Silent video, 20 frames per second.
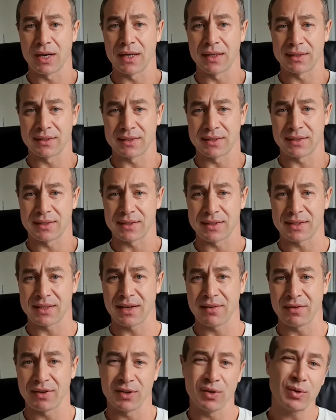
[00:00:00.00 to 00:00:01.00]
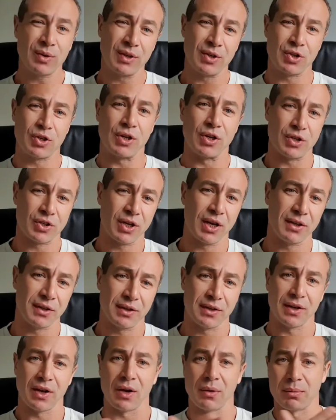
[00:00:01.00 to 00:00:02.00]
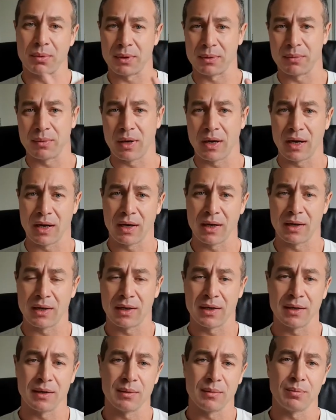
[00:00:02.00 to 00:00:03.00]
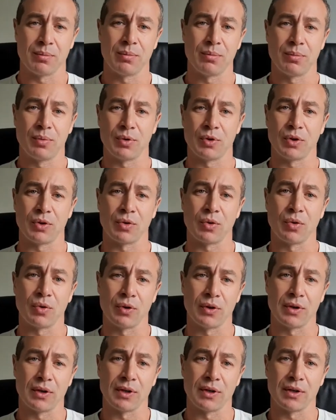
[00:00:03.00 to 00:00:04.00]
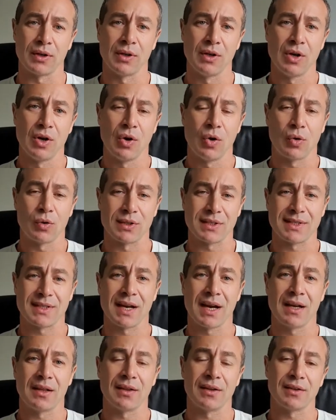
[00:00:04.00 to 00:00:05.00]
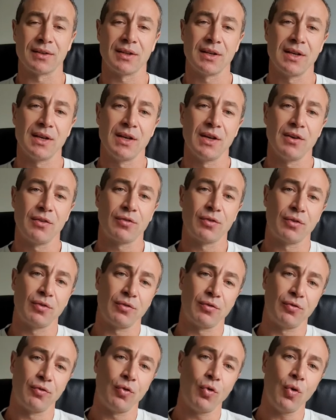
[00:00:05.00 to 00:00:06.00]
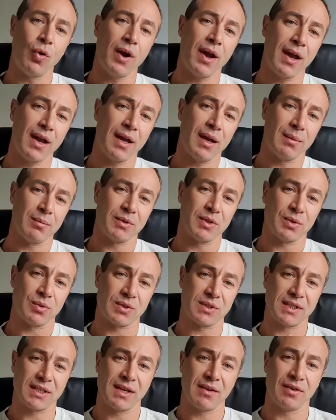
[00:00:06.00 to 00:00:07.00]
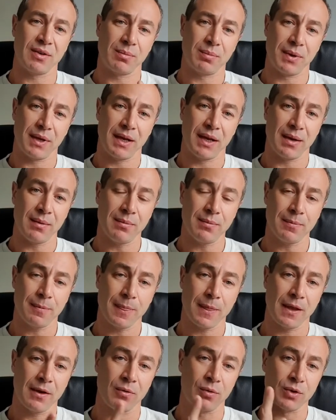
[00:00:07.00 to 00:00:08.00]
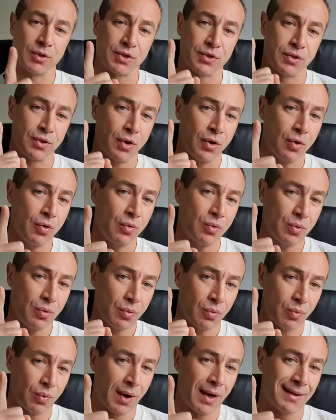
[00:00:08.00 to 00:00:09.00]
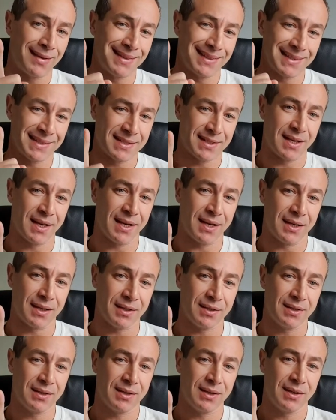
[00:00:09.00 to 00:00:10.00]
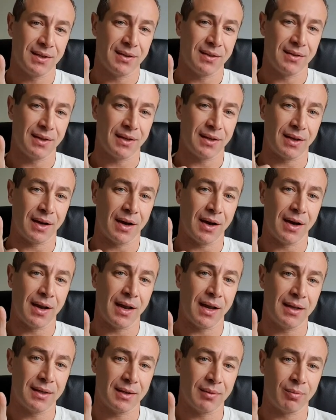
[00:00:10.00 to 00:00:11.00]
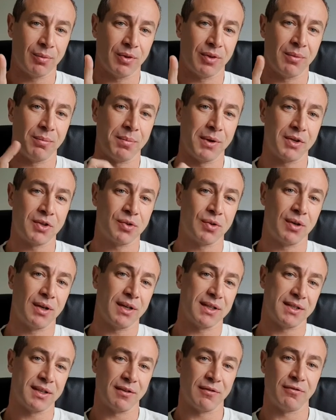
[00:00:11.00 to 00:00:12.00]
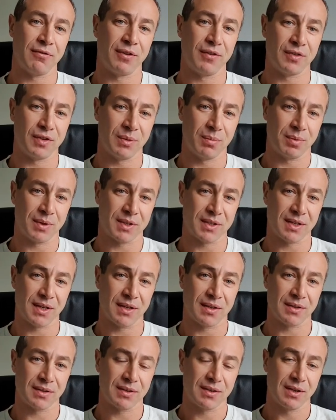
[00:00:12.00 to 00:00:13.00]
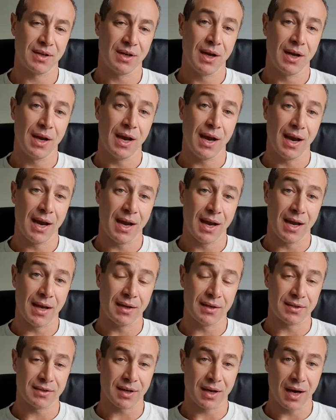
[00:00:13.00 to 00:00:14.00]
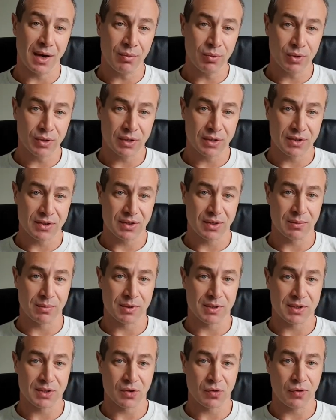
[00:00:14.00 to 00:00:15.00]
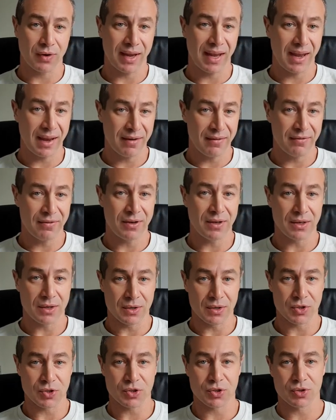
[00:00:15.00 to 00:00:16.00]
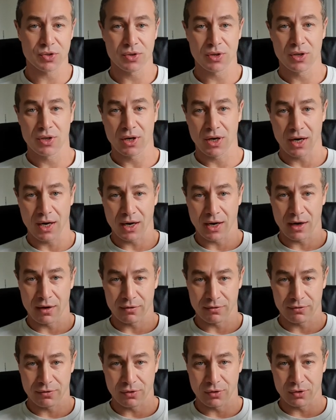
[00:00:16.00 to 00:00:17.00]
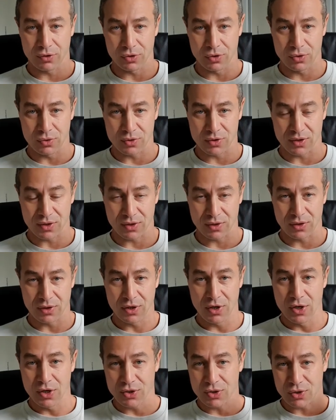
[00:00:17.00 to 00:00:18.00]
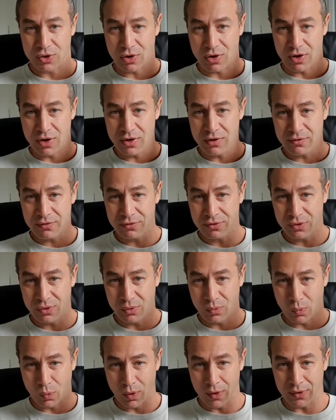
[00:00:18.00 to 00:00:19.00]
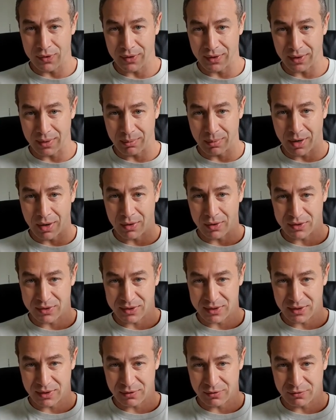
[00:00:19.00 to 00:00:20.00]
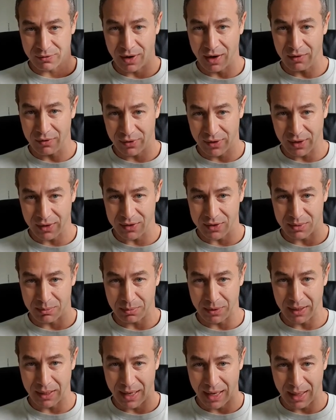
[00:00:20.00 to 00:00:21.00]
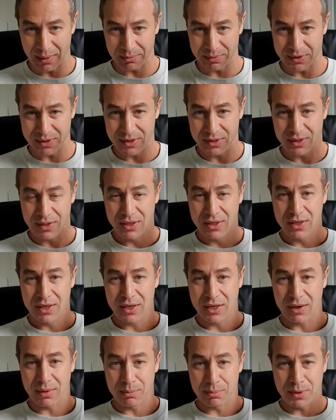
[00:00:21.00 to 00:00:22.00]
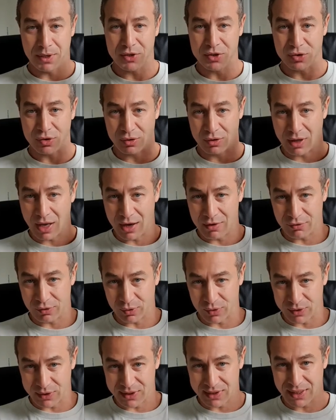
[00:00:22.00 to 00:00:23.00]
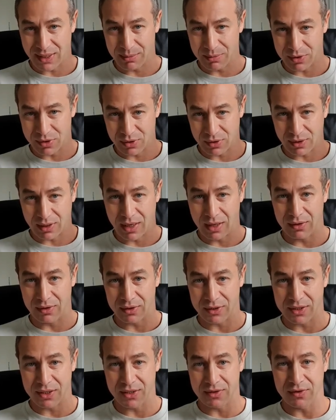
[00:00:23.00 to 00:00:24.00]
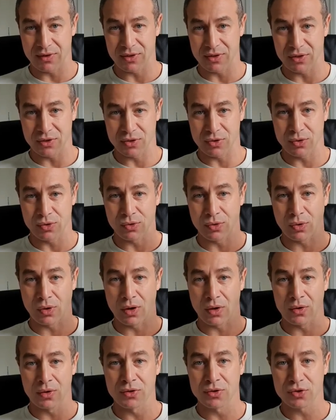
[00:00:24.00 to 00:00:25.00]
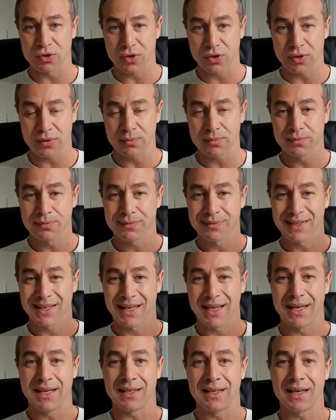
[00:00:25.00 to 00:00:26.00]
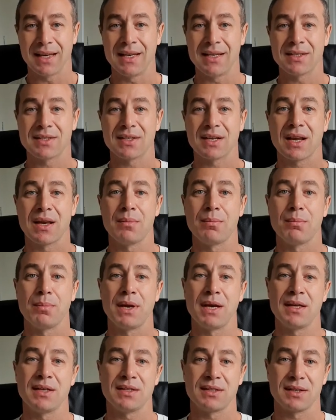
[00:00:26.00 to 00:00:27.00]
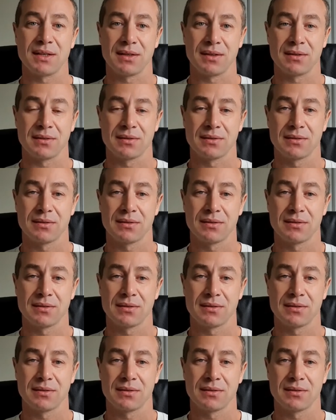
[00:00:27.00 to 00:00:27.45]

at 7, not literally shutting down, but put it on silent from 4 AM till 7 PM. There was no one day that I end up with a battery less than 50%, and I would consider myself heavy-ish phone user. So if you wonder about 5,000 milliamps battery life on Samsung Galaxy S22 Ultra, it is amazing.